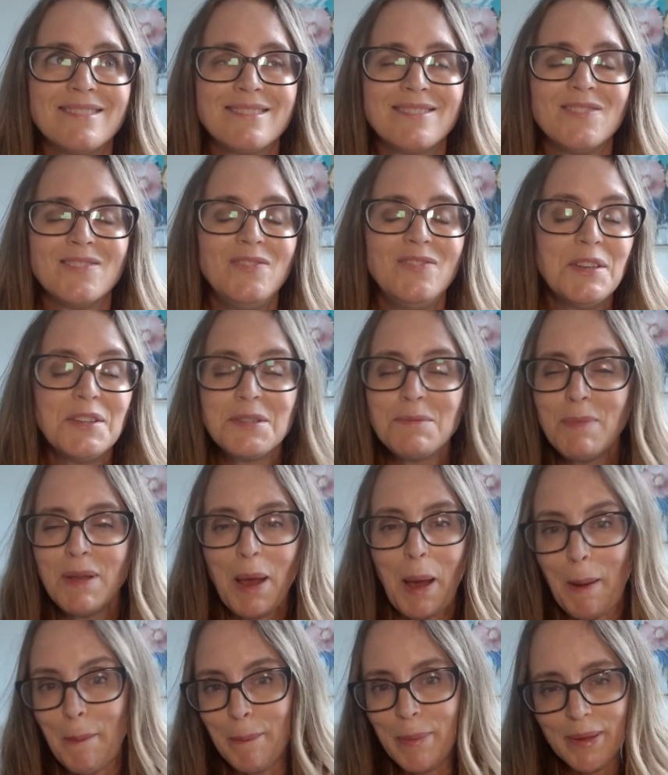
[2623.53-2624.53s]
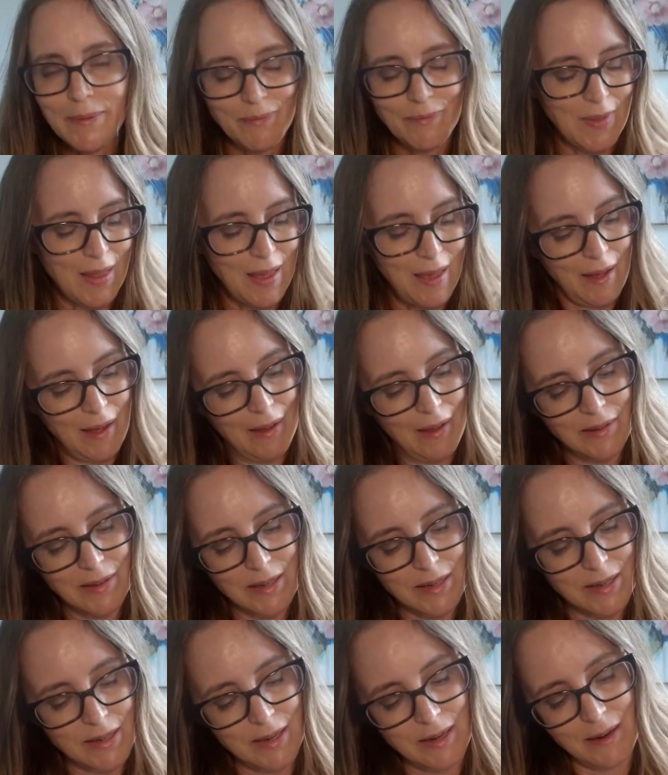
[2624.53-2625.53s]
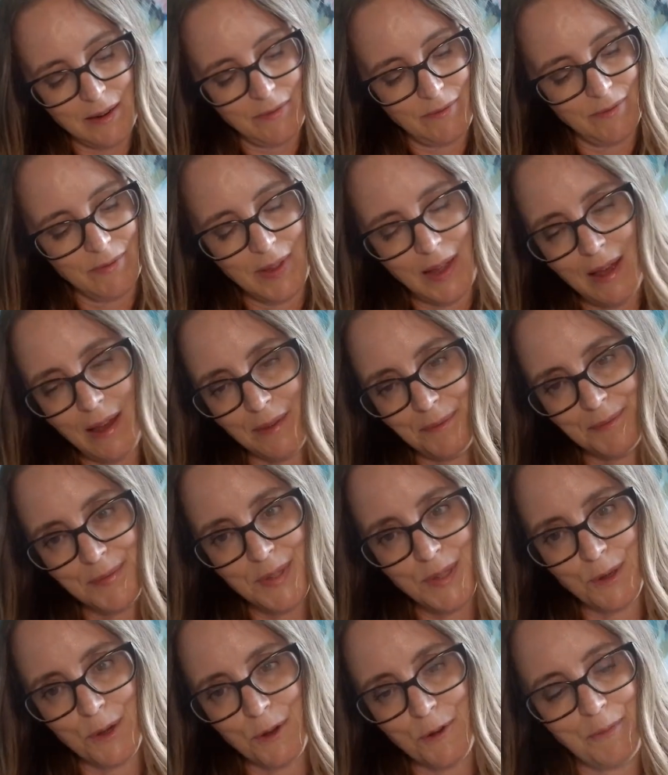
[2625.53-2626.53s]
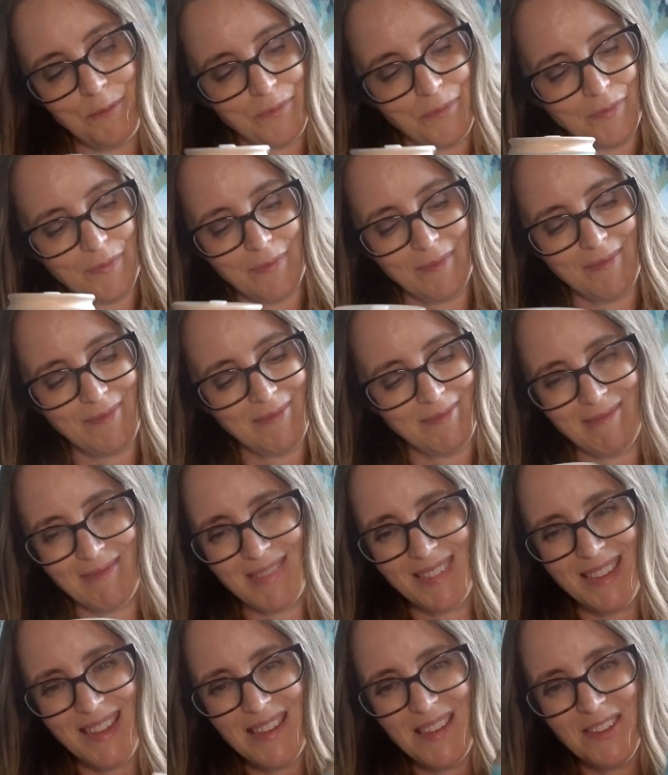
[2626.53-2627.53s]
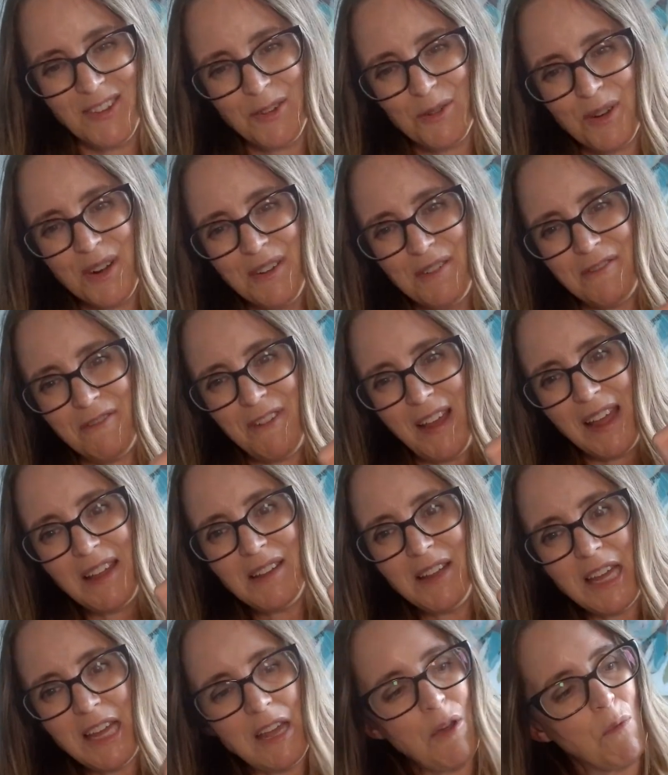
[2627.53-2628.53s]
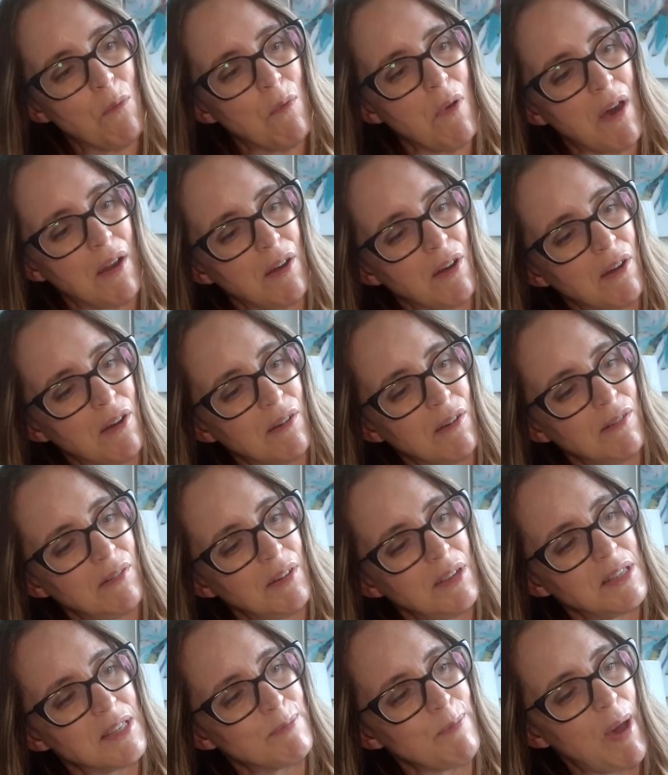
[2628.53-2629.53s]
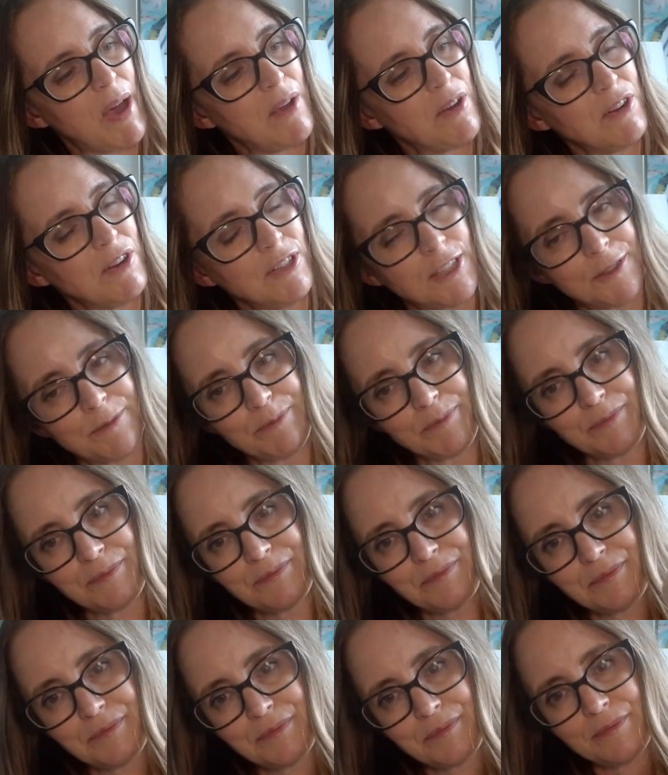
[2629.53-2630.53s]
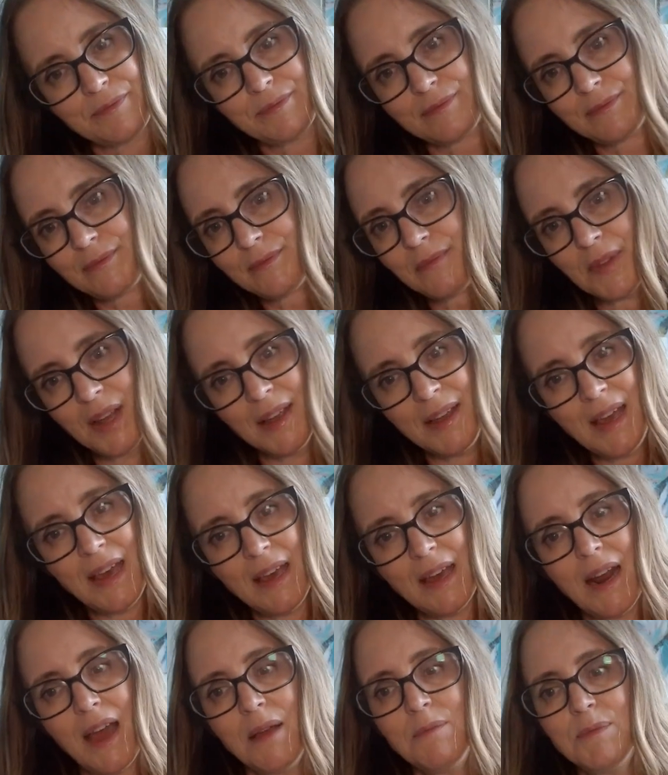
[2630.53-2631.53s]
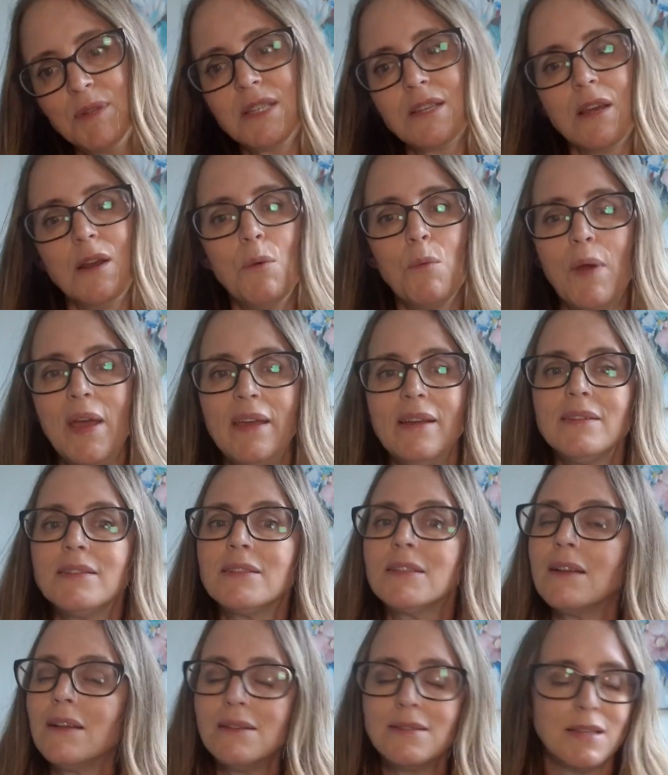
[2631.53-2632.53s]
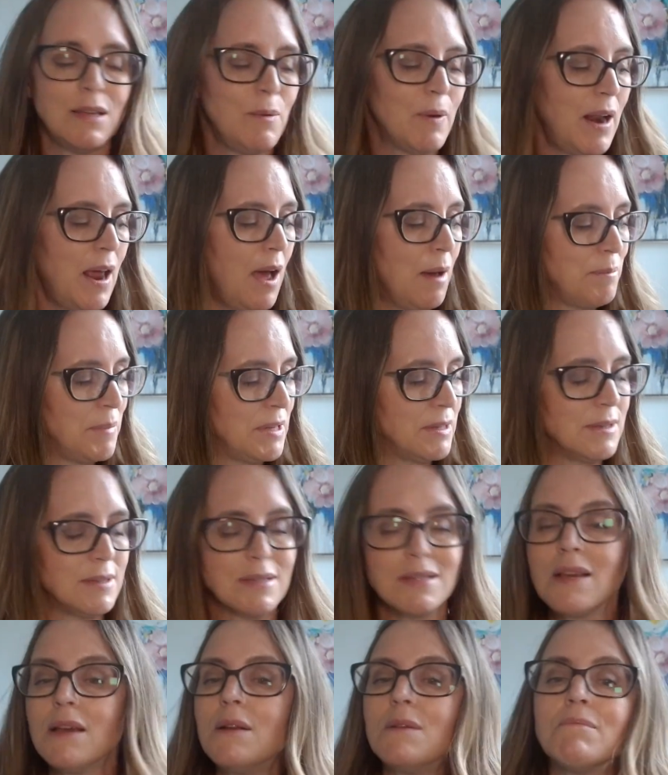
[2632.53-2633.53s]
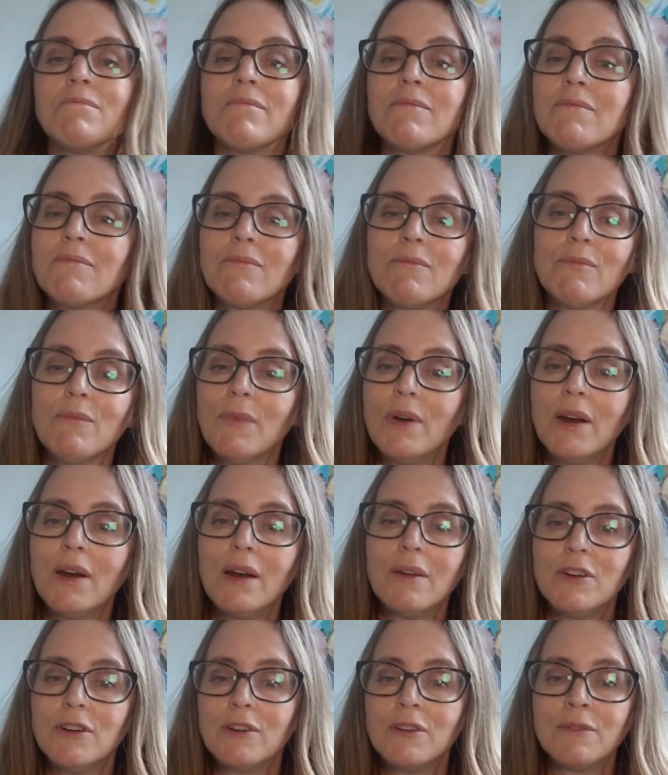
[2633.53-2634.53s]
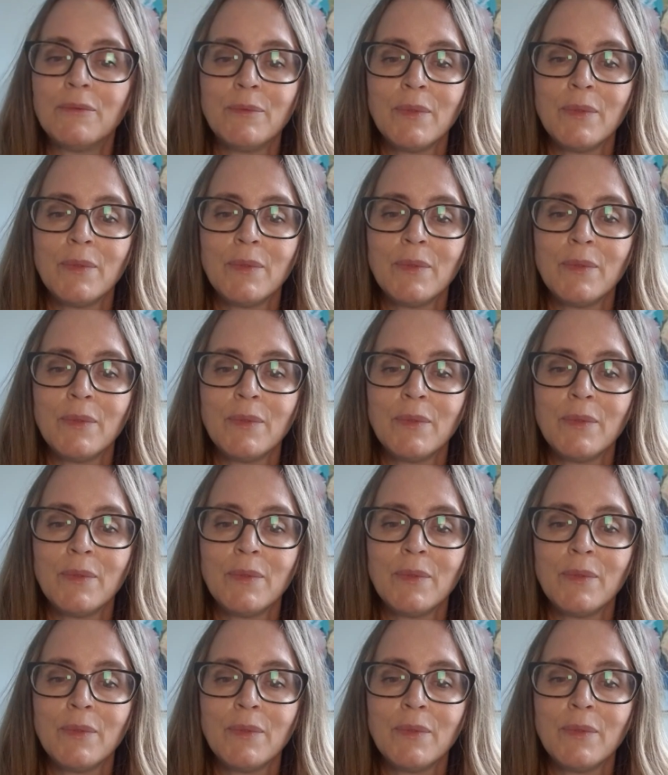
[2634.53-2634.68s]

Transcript: fills me up. And yeah, so this is sort of vaguely water inspired. Again, I'm just going to wait and see what happens, and whatever